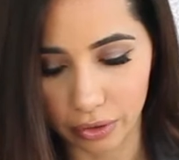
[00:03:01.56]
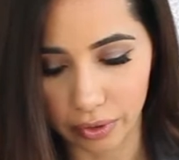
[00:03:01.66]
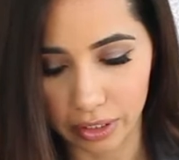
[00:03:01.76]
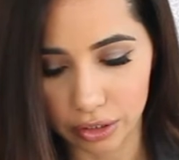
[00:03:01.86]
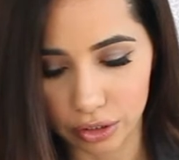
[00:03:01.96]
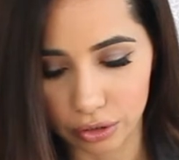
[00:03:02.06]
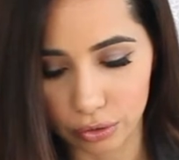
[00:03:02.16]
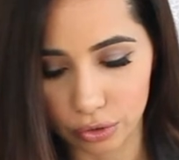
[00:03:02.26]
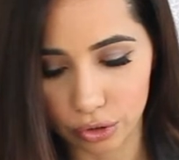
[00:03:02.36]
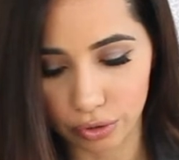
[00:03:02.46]
going to
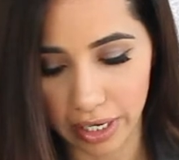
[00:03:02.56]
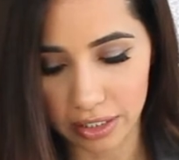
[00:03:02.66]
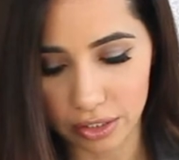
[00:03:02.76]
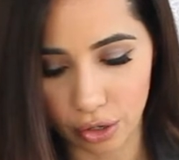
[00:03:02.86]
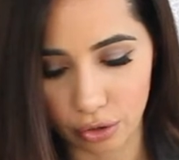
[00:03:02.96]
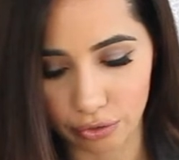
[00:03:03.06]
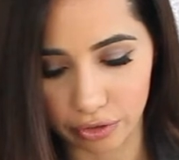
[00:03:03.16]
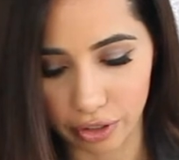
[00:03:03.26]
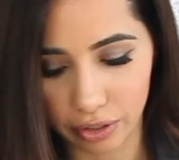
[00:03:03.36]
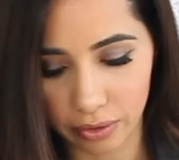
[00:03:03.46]
trace
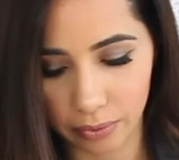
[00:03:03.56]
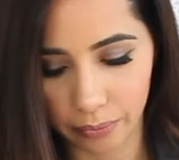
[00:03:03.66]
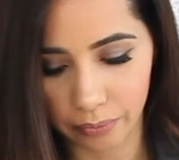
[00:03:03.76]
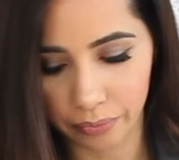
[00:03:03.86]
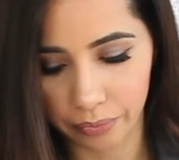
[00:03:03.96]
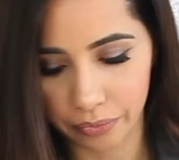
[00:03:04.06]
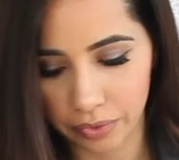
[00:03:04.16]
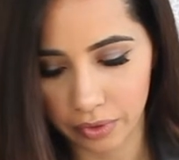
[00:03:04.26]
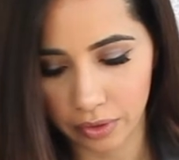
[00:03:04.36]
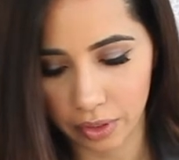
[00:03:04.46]
over
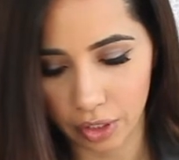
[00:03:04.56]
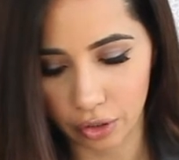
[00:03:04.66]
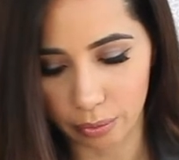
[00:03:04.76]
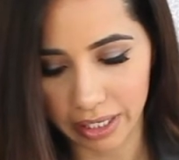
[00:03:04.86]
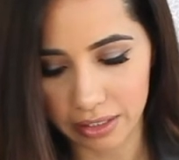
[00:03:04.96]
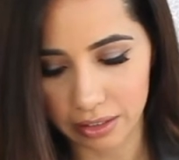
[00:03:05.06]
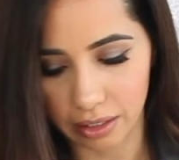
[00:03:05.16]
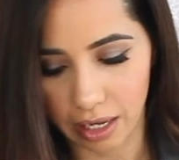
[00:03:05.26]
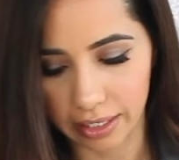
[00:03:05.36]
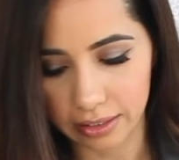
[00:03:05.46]
your pencil
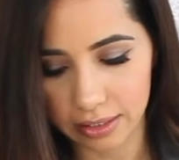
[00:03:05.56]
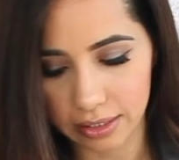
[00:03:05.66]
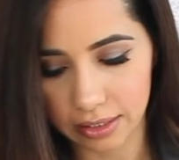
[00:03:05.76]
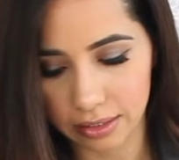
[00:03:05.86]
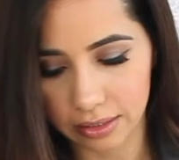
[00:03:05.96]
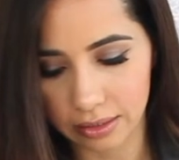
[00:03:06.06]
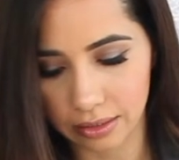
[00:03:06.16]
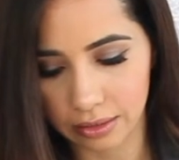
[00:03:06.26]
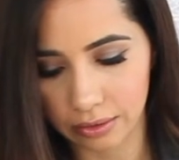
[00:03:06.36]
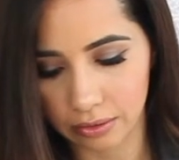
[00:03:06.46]
lines
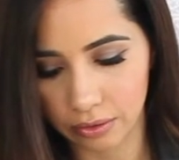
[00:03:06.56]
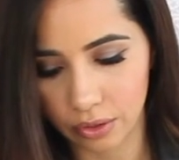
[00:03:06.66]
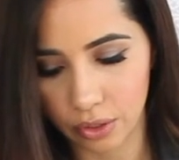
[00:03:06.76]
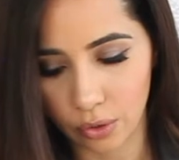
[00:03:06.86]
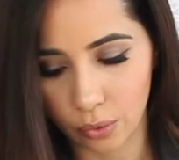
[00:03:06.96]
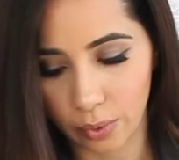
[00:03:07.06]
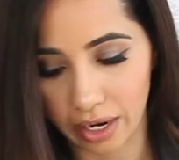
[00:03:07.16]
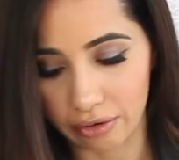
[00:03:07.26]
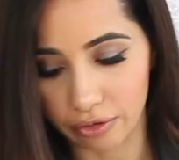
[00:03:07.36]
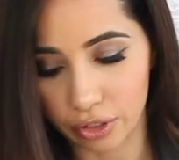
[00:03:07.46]

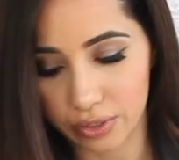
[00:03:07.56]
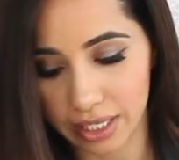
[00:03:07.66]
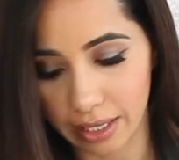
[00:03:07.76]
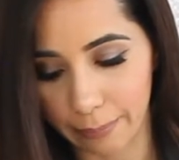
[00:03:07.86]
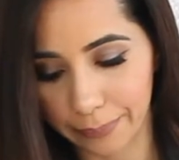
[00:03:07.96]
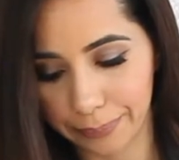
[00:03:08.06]
wherever you see them.